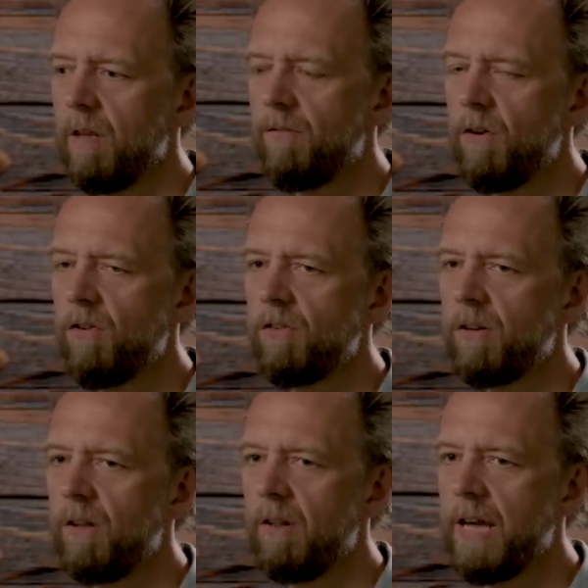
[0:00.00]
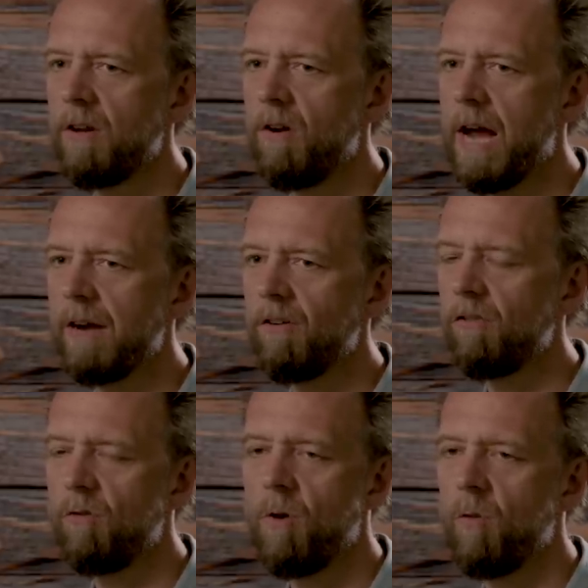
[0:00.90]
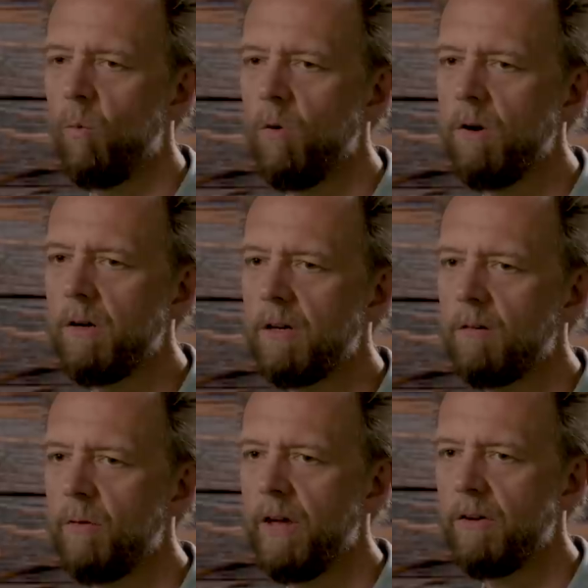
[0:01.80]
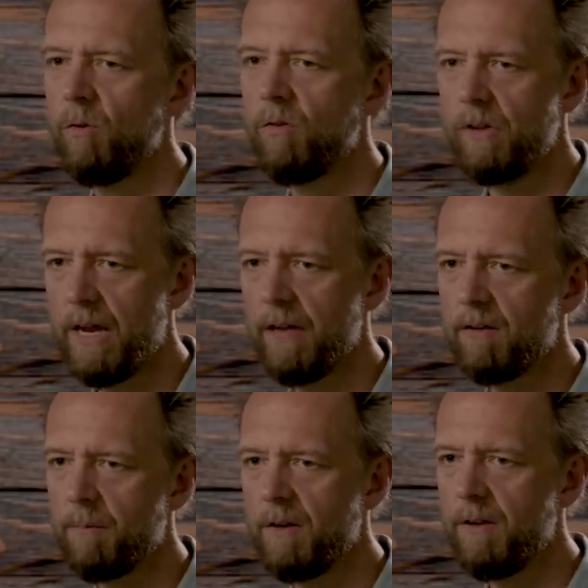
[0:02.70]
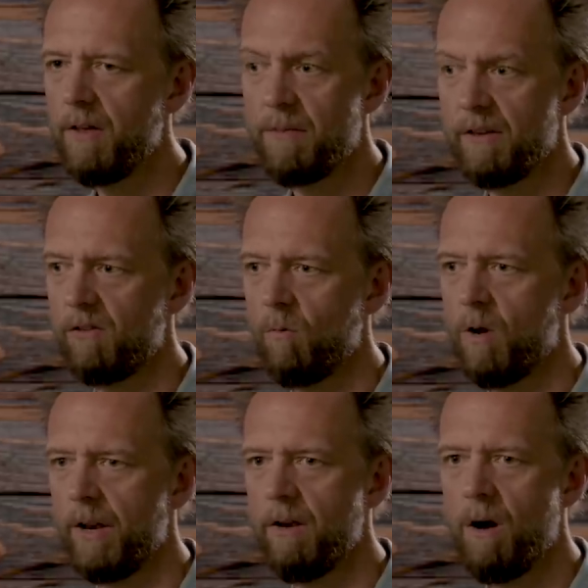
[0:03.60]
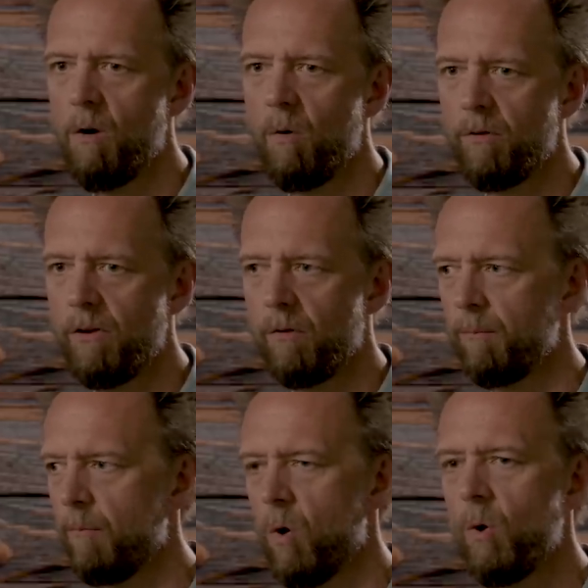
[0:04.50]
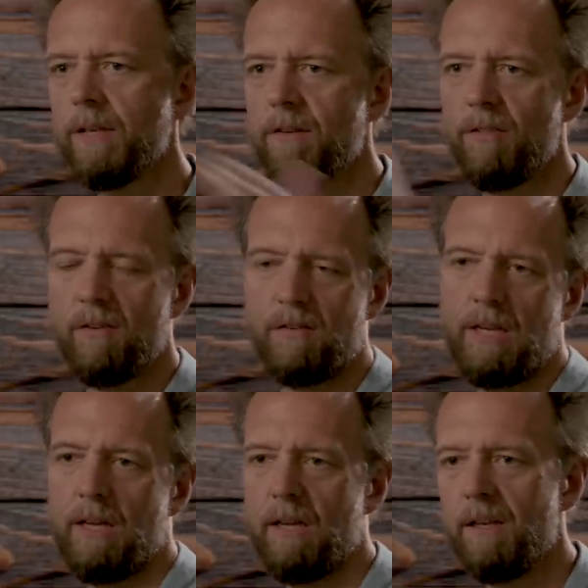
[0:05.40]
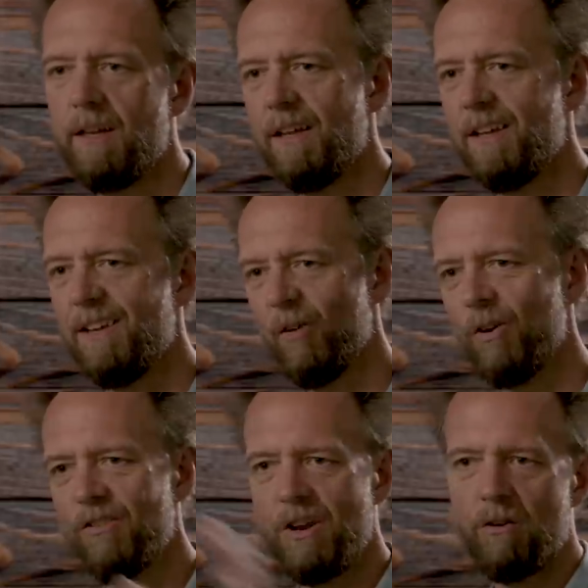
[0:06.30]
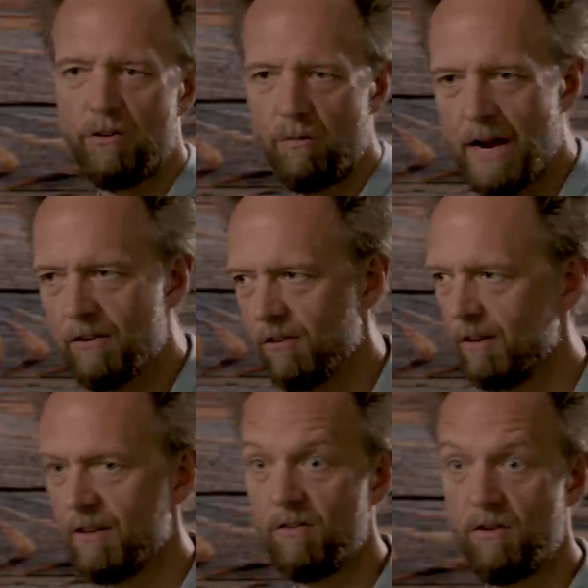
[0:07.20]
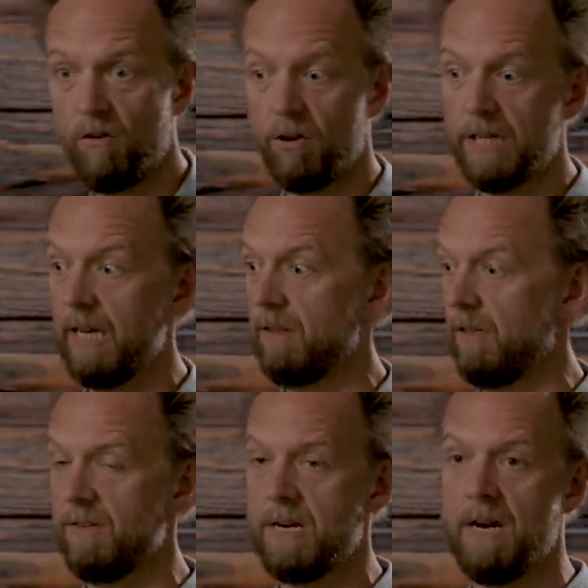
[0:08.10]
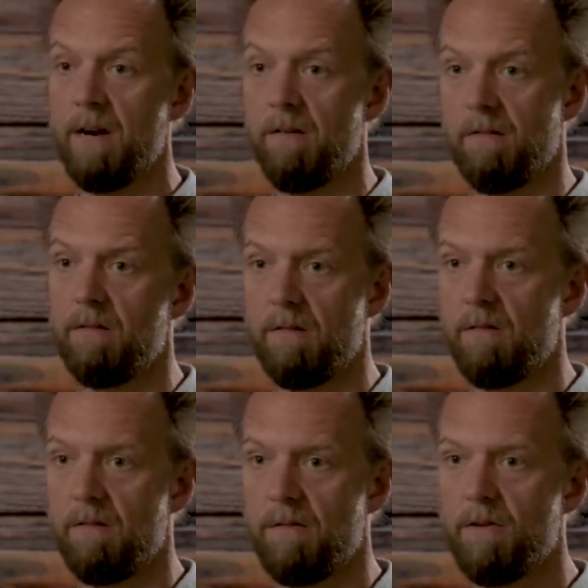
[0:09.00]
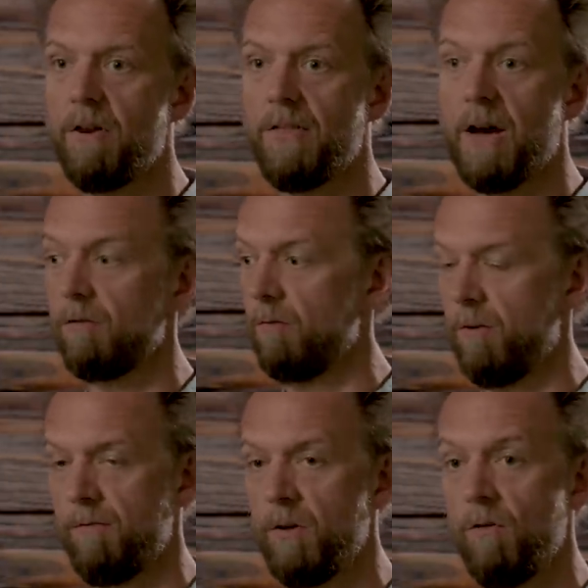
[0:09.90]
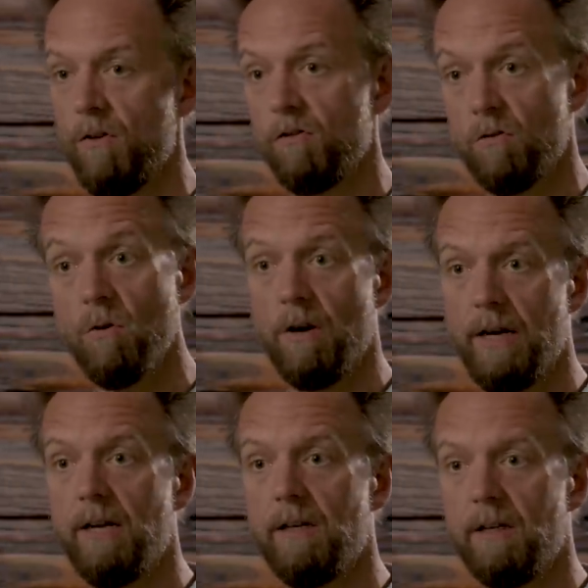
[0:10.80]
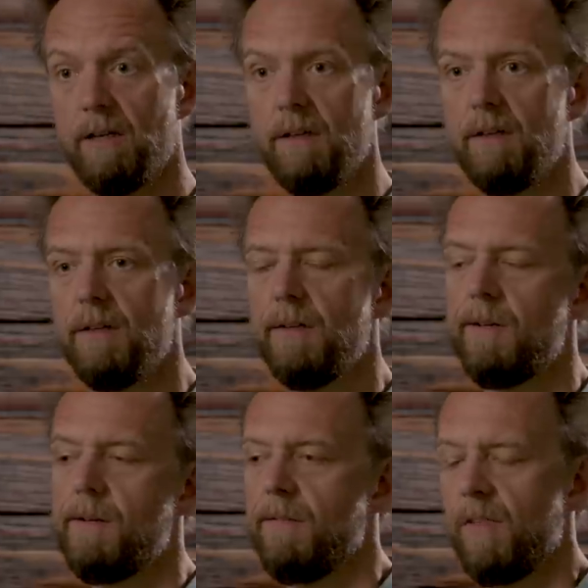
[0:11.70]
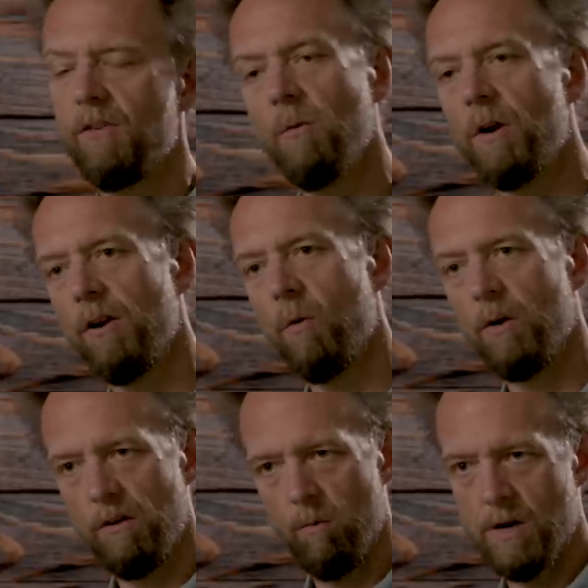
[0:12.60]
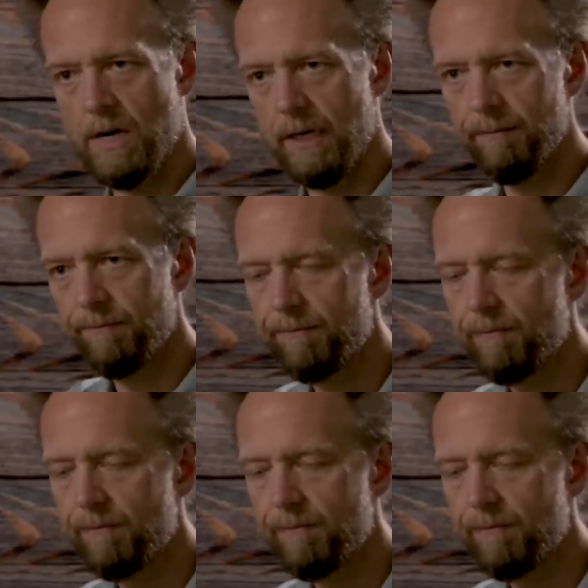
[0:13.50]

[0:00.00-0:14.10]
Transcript: if you're just going to let your actors do all the work without you saying something to them, they still want to know your point to the scene or a general direction, because you're looking at the entire 30,000 foot view of your story. They still want to know what you want,